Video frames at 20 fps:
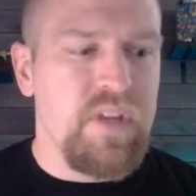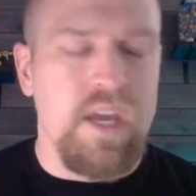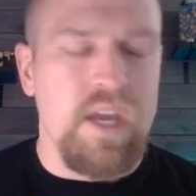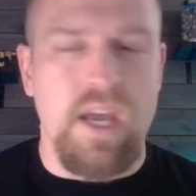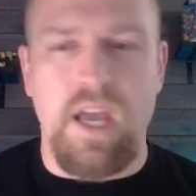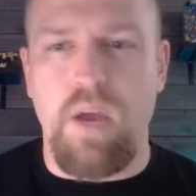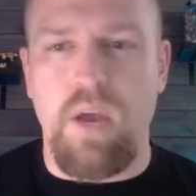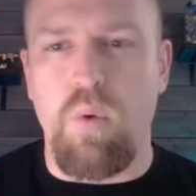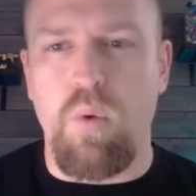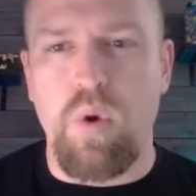A
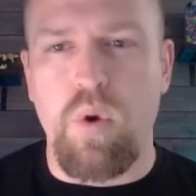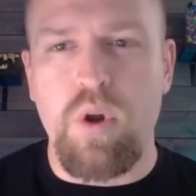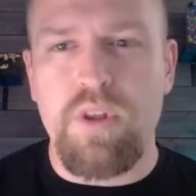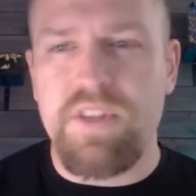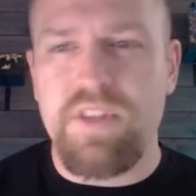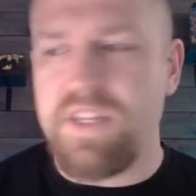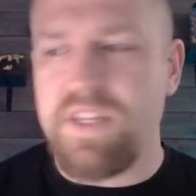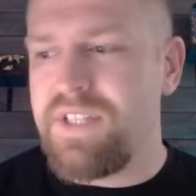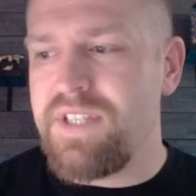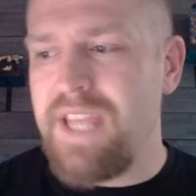world
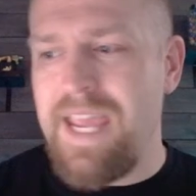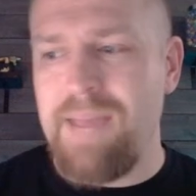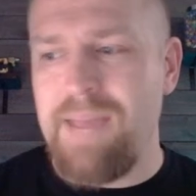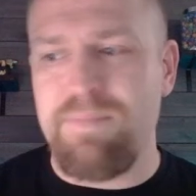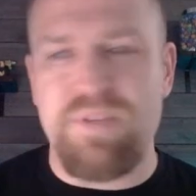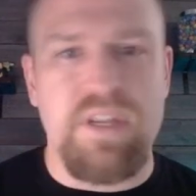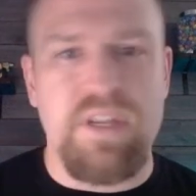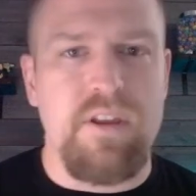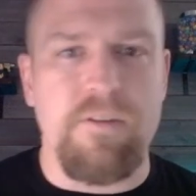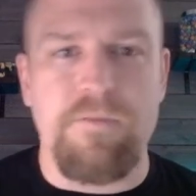that's
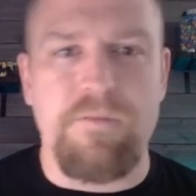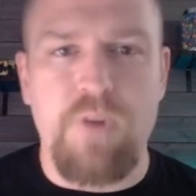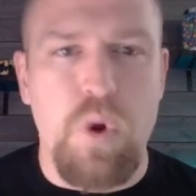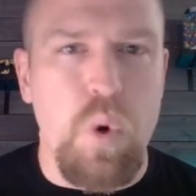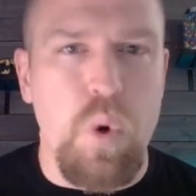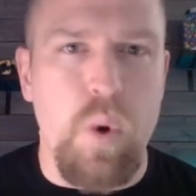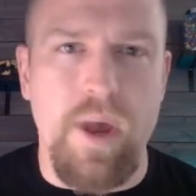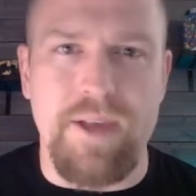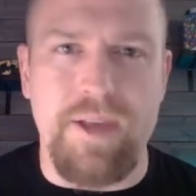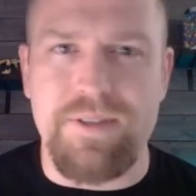empty of
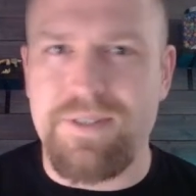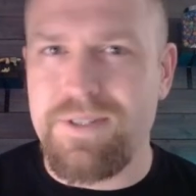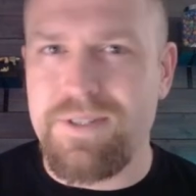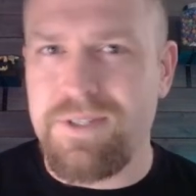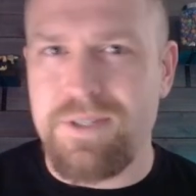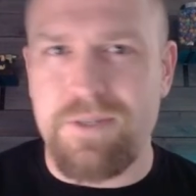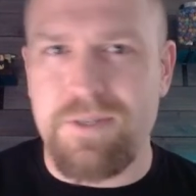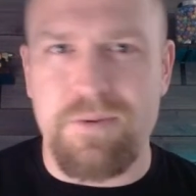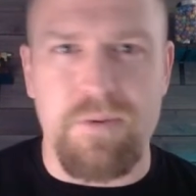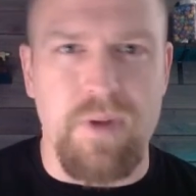
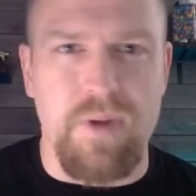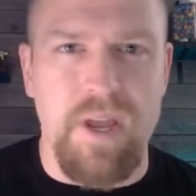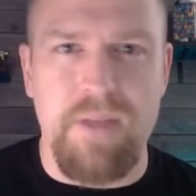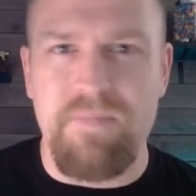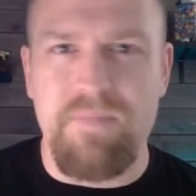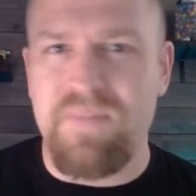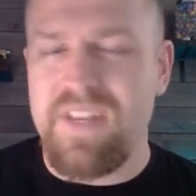quests, right?